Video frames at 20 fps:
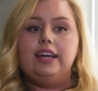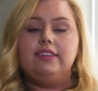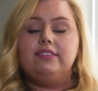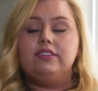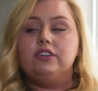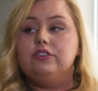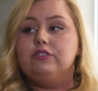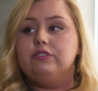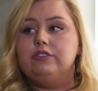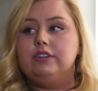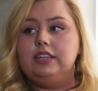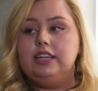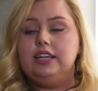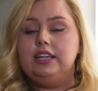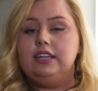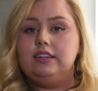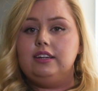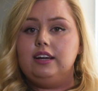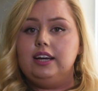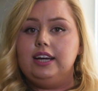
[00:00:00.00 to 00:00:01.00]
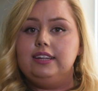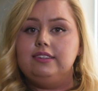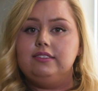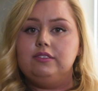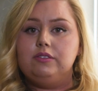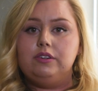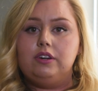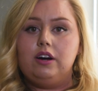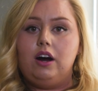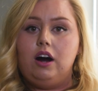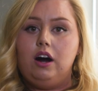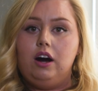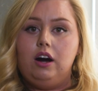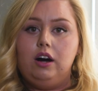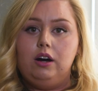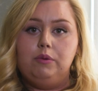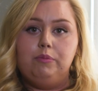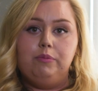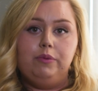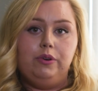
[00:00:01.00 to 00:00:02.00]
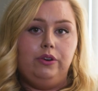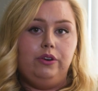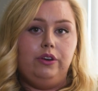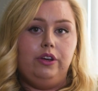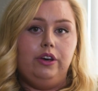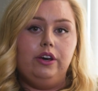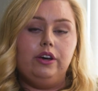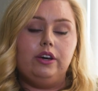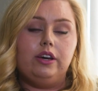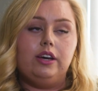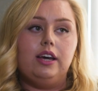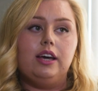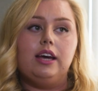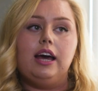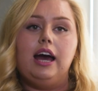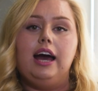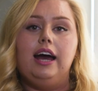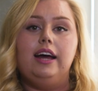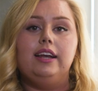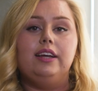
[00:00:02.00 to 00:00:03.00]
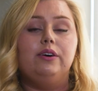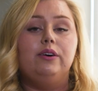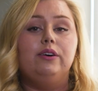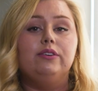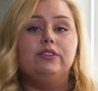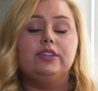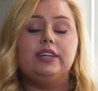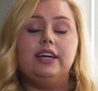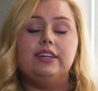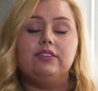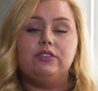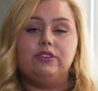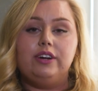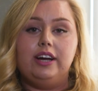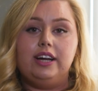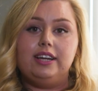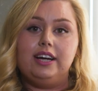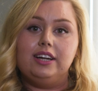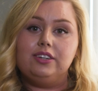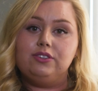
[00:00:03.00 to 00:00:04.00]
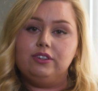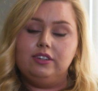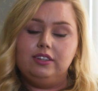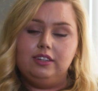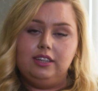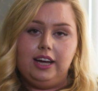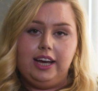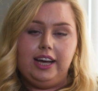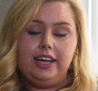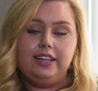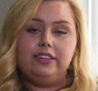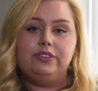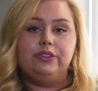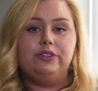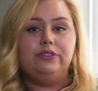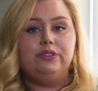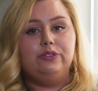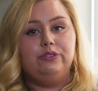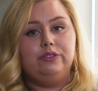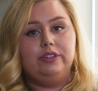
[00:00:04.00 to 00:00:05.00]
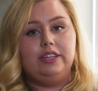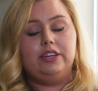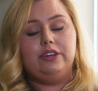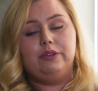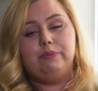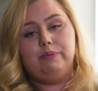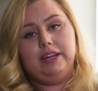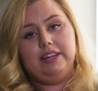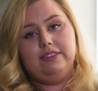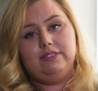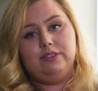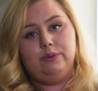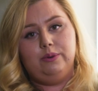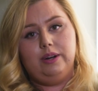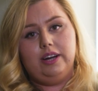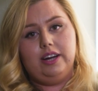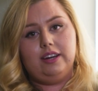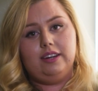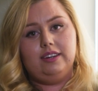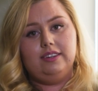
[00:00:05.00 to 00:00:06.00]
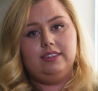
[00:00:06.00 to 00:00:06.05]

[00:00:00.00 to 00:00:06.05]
It's a really nice calm nook and it also gets great natural light so it's a really good place to work.